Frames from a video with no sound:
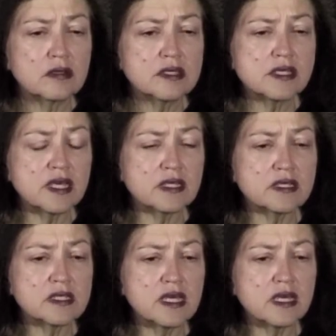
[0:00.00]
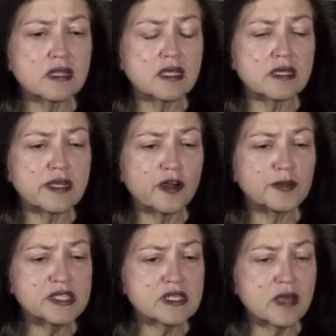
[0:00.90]
saying to take the
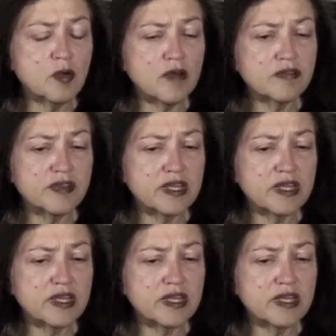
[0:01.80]
endowment's name off of it.